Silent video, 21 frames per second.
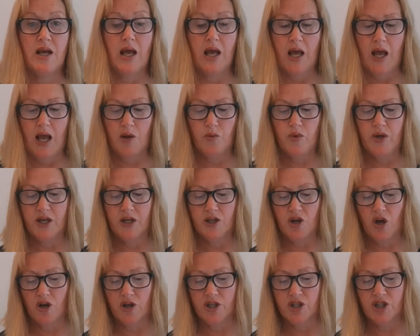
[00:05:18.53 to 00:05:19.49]
And we
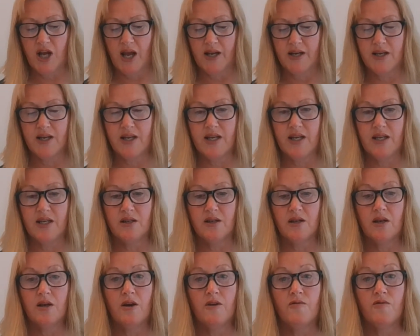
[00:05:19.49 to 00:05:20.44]
acknowledge our need
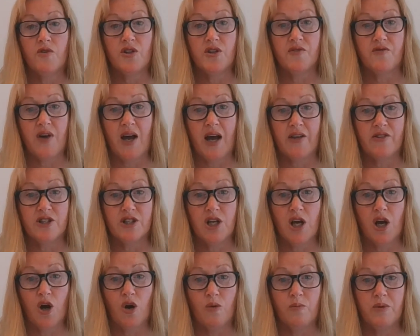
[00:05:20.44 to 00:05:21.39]
for the Father's
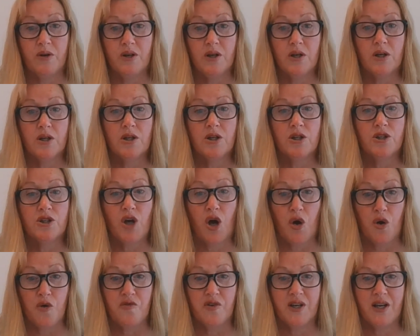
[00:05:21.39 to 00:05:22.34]
help to
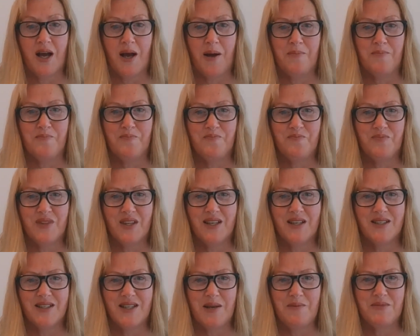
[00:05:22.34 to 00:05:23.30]
overcome
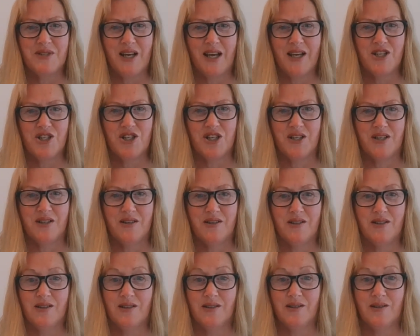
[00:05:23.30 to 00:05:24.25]
temptation,
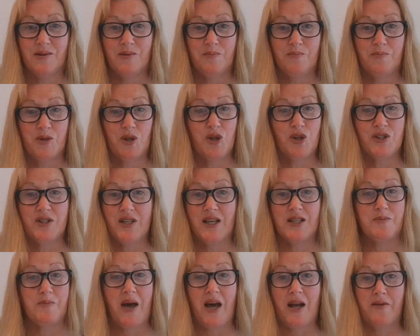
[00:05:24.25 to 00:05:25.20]
because that's
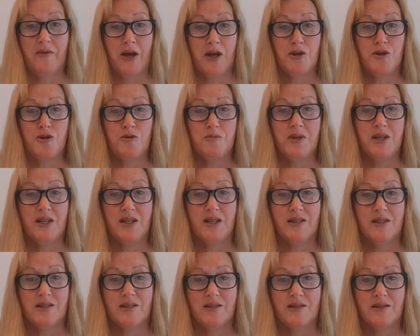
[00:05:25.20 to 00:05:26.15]
part of our
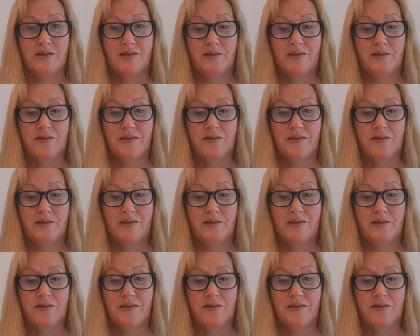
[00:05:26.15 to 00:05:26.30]
humanness.